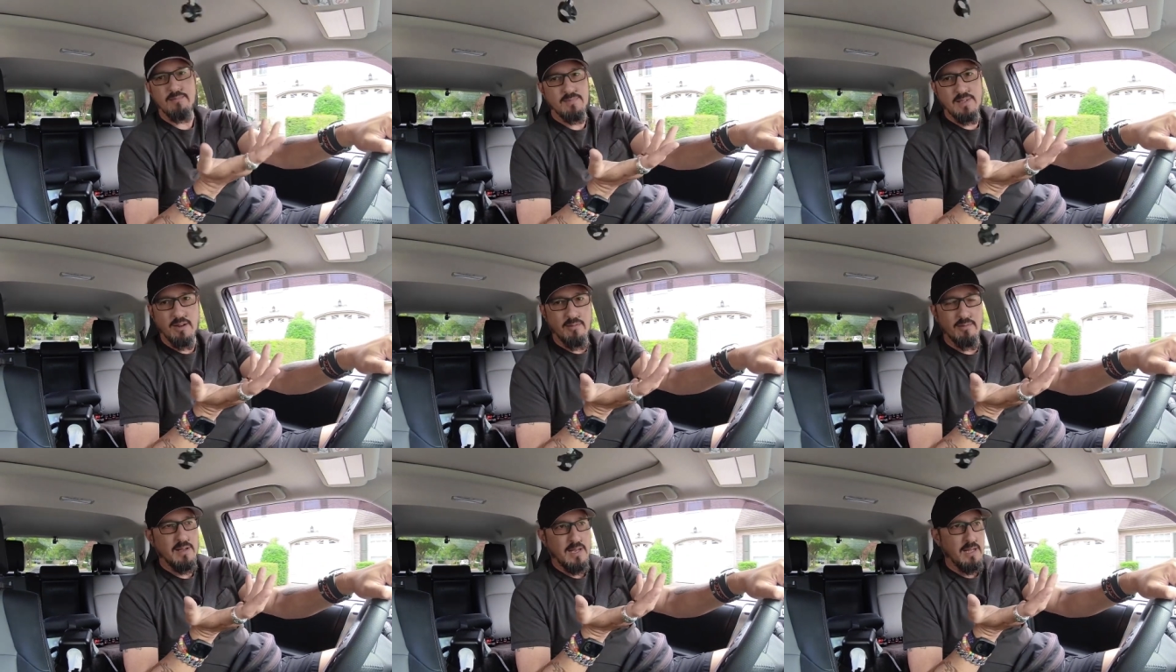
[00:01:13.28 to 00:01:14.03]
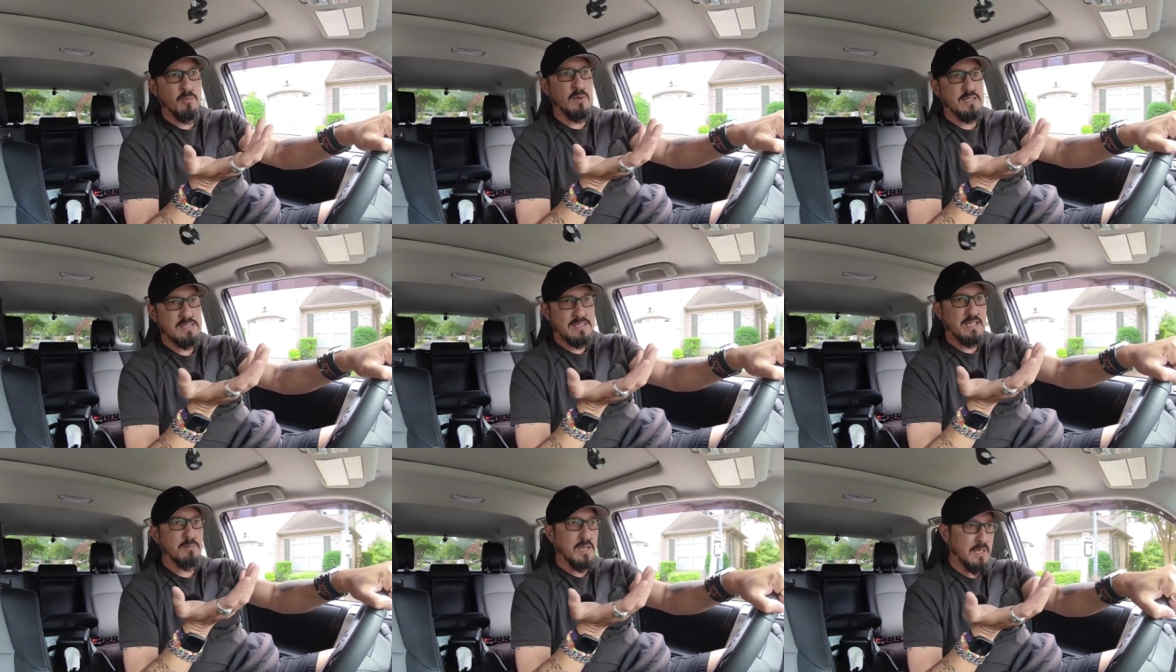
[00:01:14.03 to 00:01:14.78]
You know, I don't want to
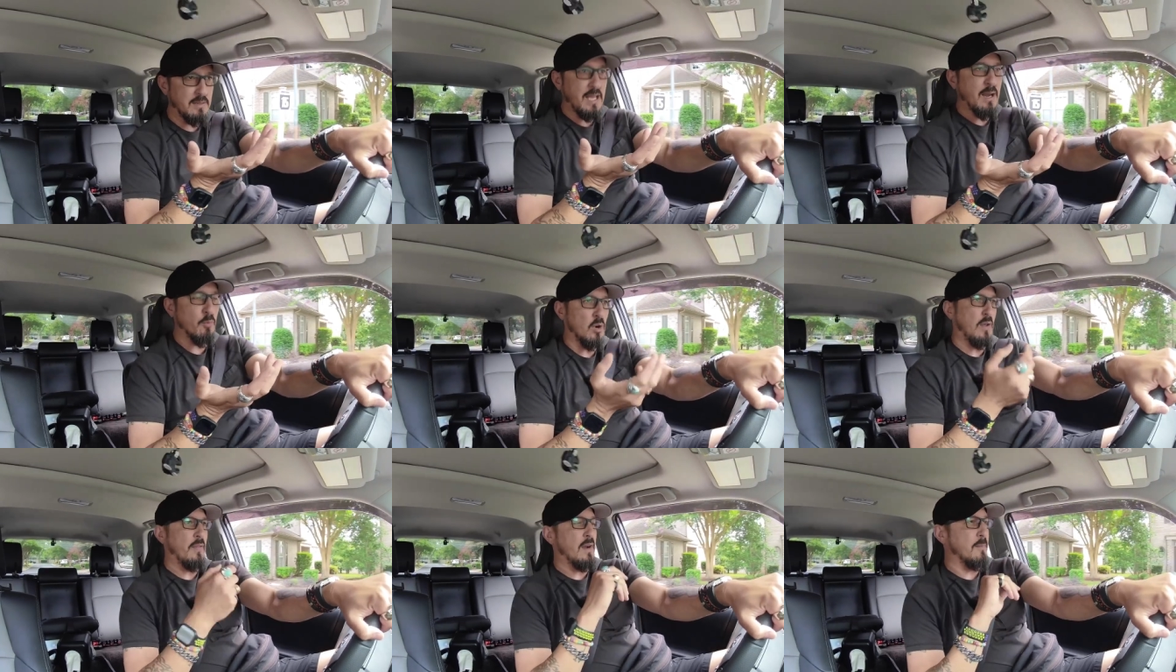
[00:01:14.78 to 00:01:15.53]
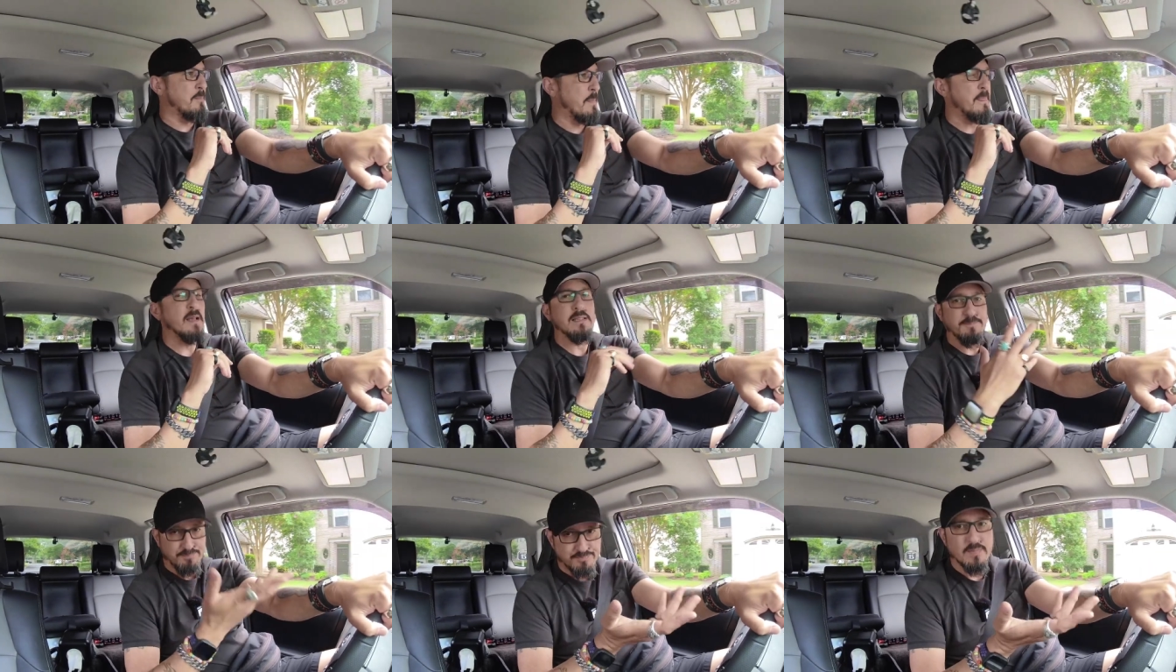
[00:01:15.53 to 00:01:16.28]
stick my camera on there.
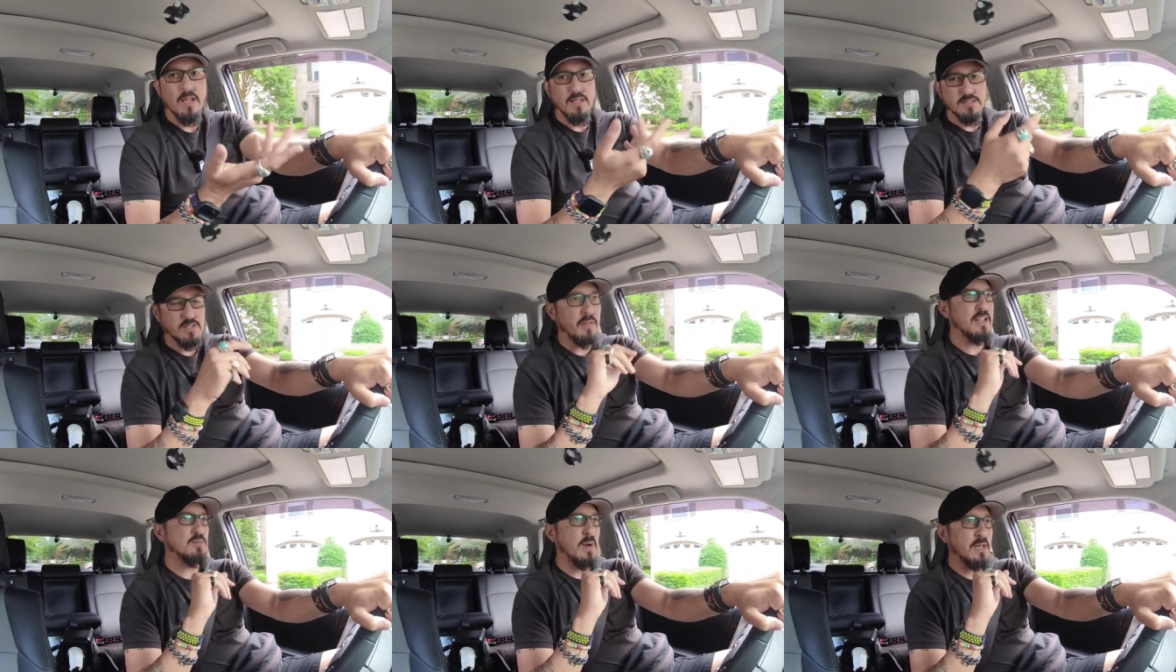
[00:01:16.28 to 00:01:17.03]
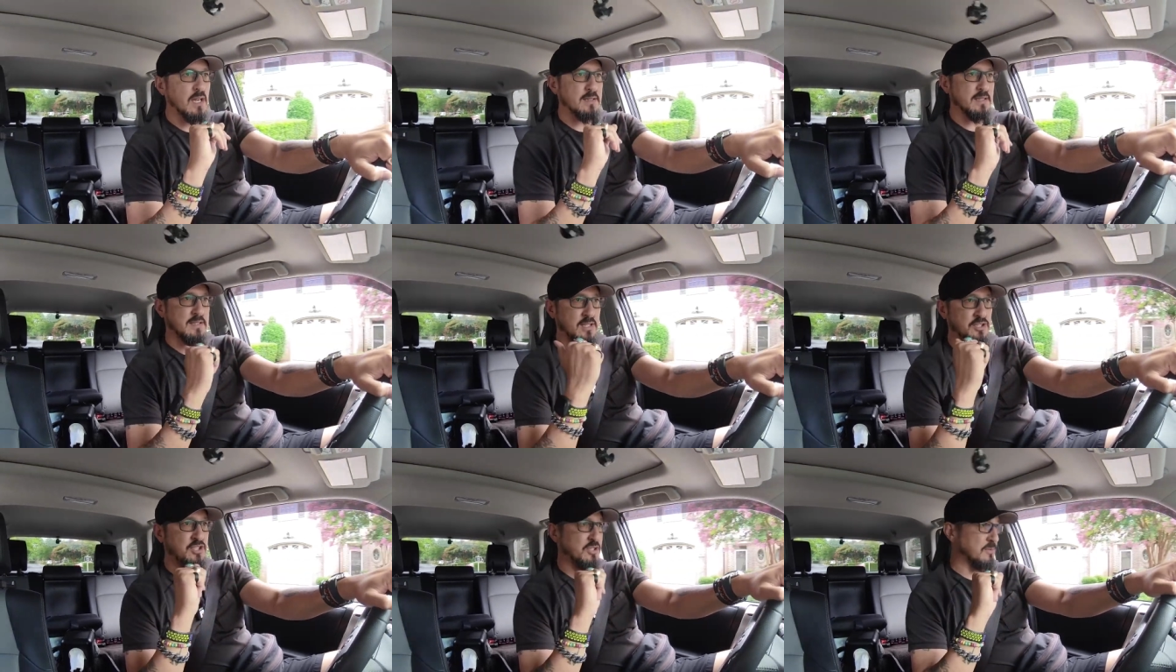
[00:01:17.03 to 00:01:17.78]
So that's why I got the
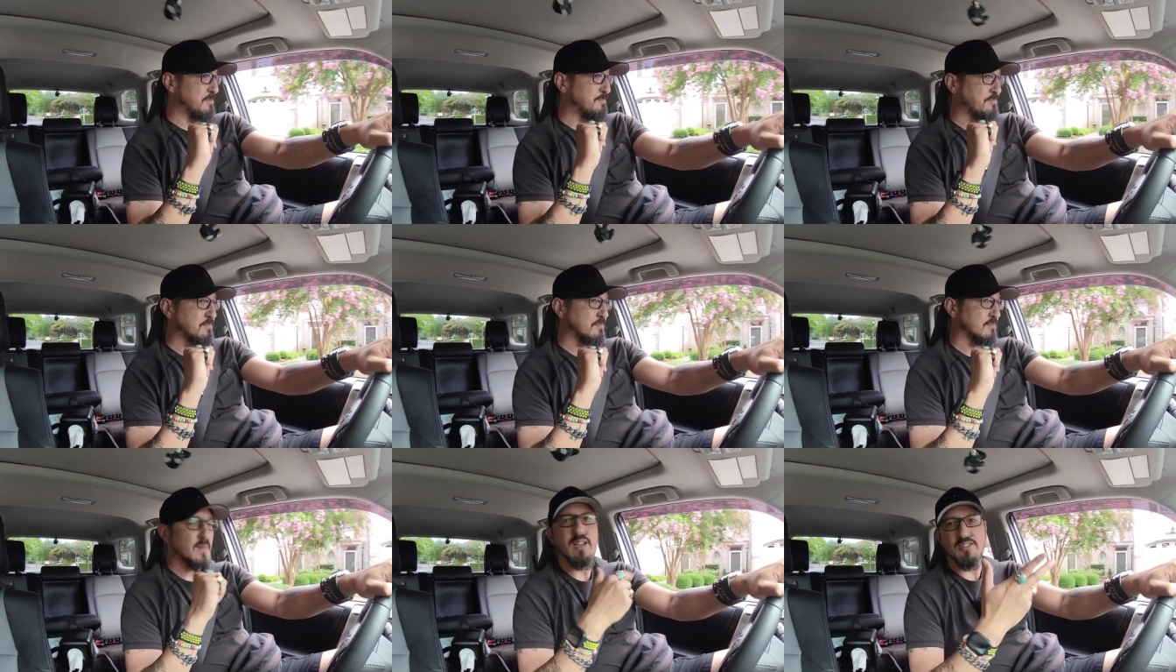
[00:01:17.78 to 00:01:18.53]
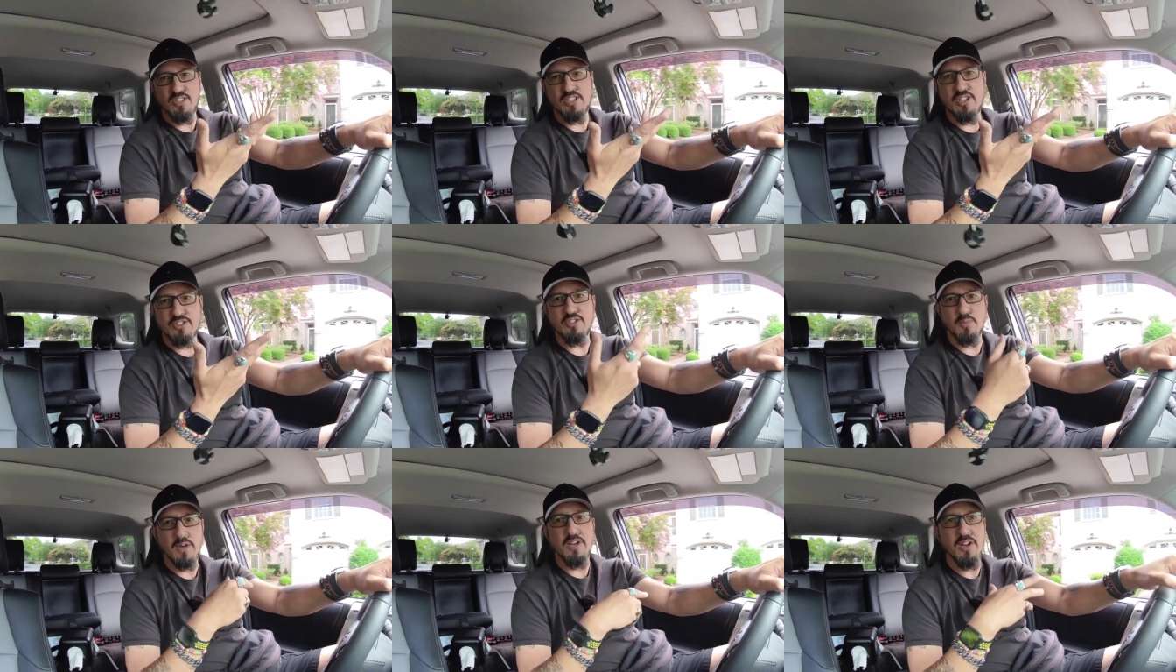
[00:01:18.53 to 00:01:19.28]
sun shield. Just thought
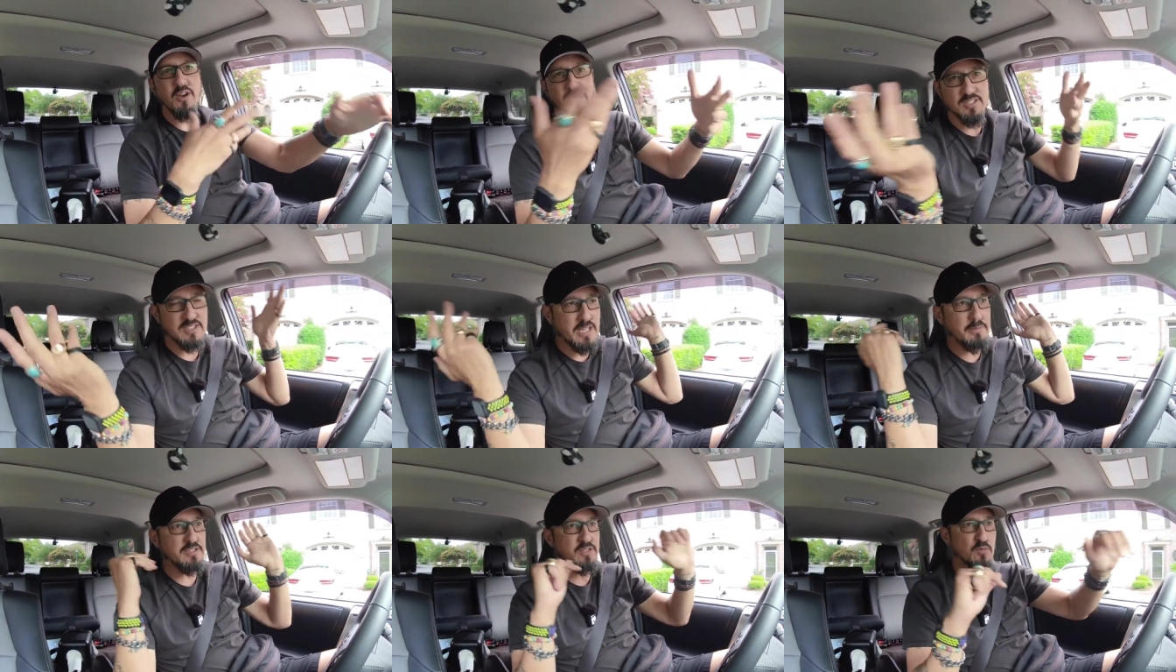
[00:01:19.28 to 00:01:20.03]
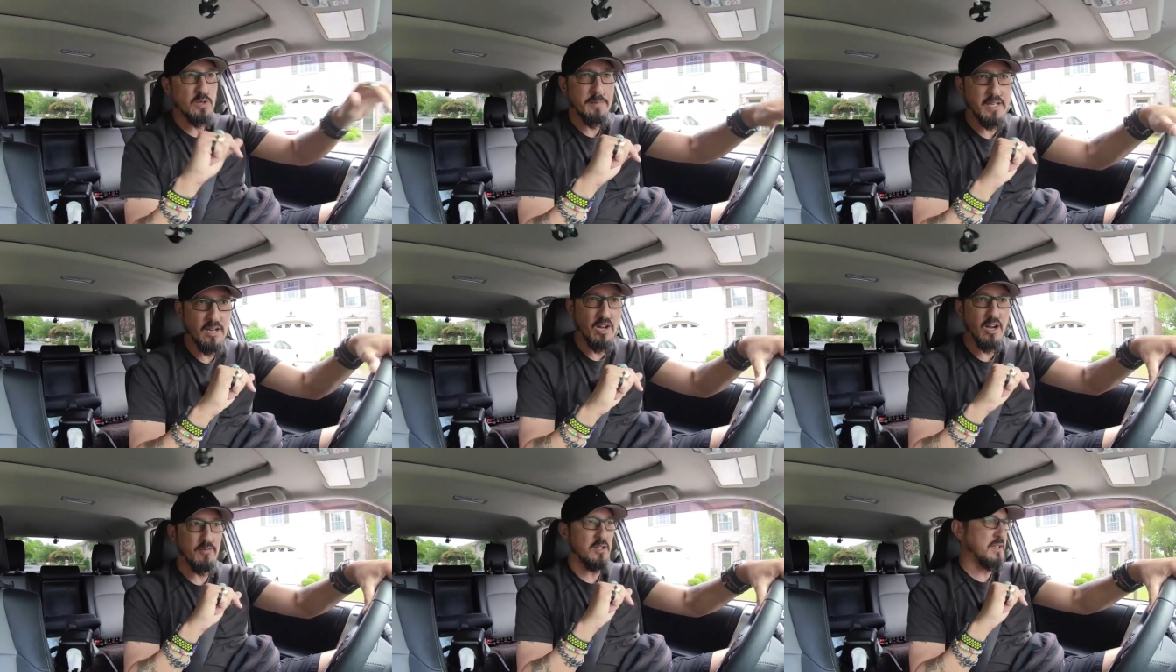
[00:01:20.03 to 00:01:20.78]
you'd want to know since I was just ripping it
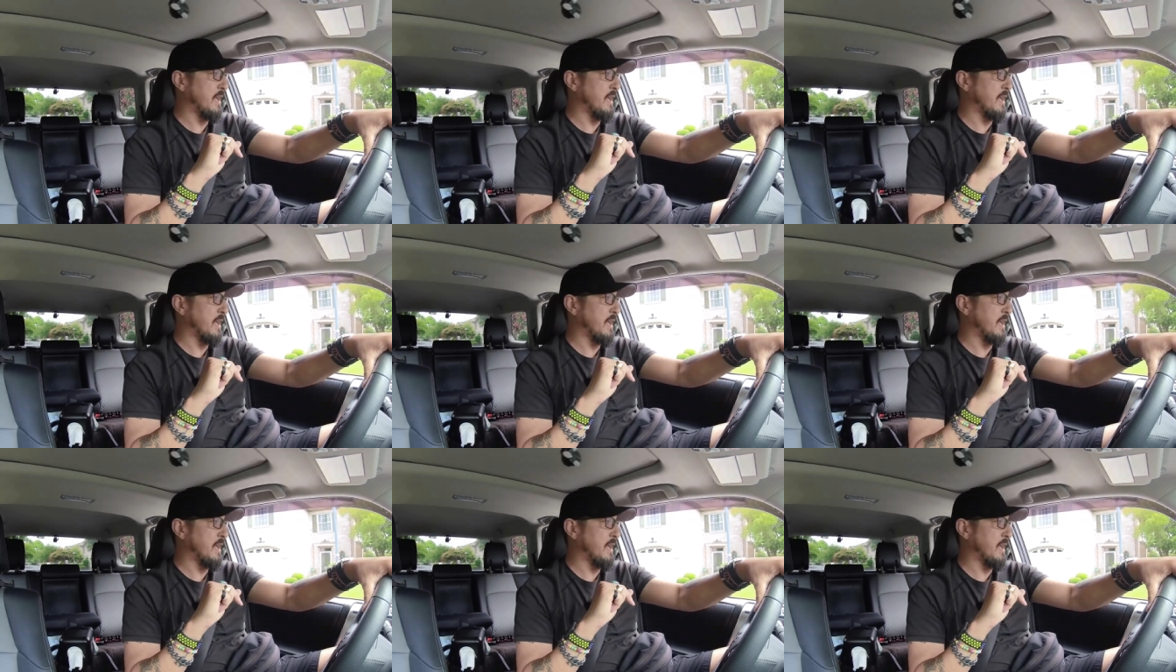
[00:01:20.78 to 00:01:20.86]
off on